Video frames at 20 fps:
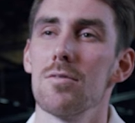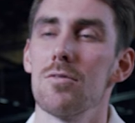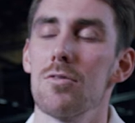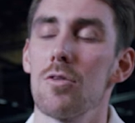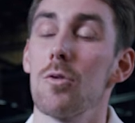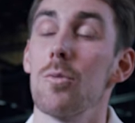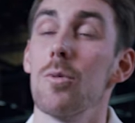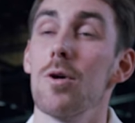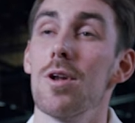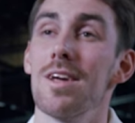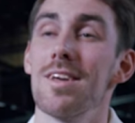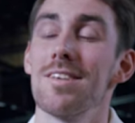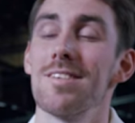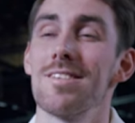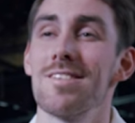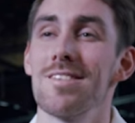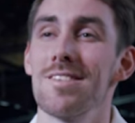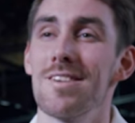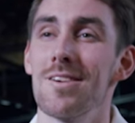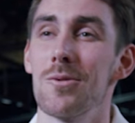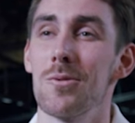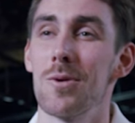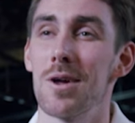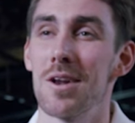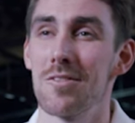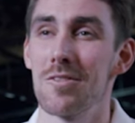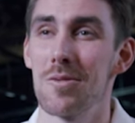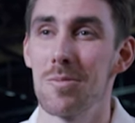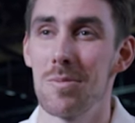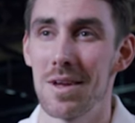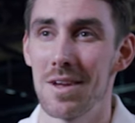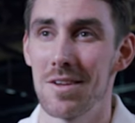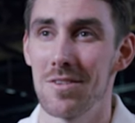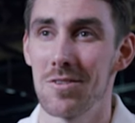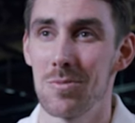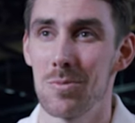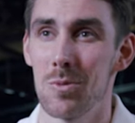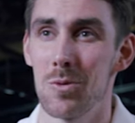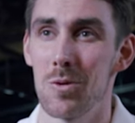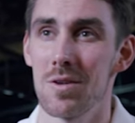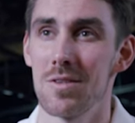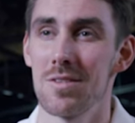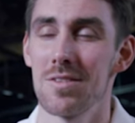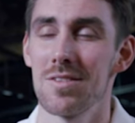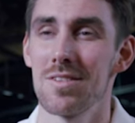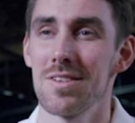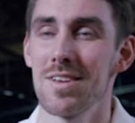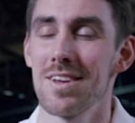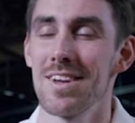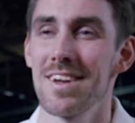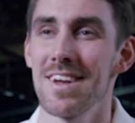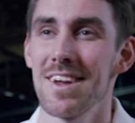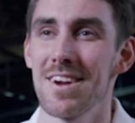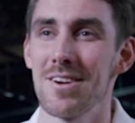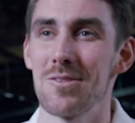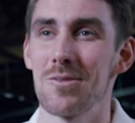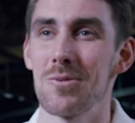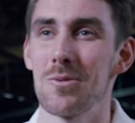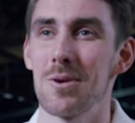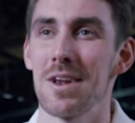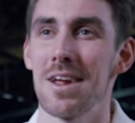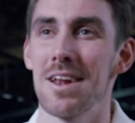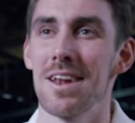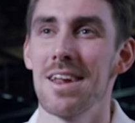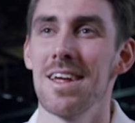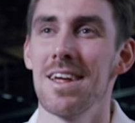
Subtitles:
Floorball is one of the biggest sports here in Sweden.